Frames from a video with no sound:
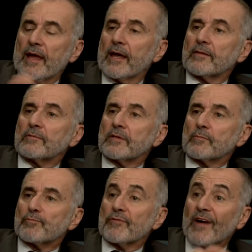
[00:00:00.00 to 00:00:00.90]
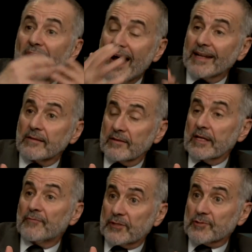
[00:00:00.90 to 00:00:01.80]
and that provide the
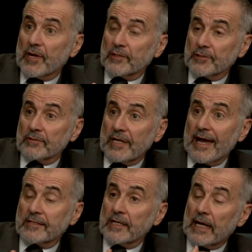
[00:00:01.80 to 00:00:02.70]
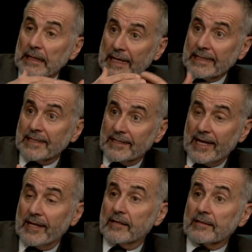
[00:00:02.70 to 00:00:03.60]
infrastructure to actually collect the
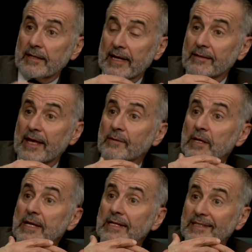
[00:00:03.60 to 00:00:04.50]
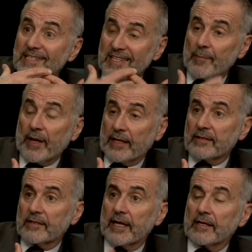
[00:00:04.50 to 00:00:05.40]
data and then
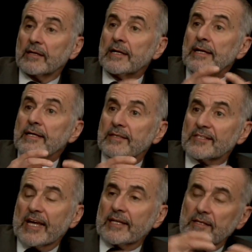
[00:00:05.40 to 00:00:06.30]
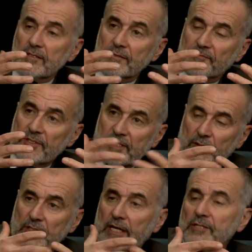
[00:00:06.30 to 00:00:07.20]
disseminate the data. The second is the
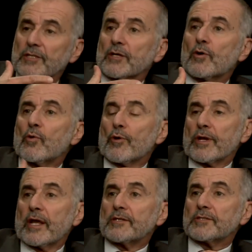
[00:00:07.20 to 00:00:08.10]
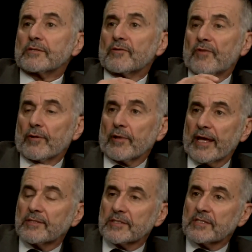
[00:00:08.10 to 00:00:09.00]
facilitation and coordination of the
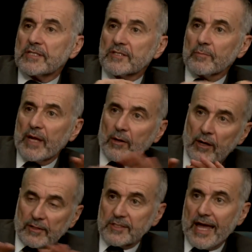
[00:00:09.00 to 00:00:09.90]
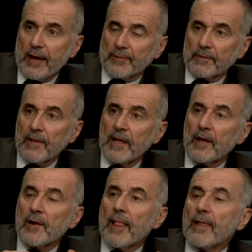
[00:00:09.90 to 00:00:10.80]
federal agencies to make all this happen.
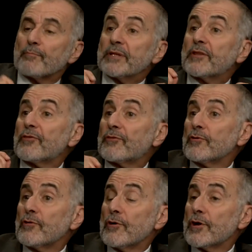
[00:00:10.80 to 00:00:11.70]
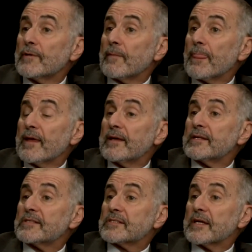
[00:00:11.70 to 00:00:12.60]
But the third
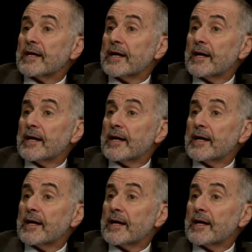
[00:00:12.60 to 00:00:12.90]
is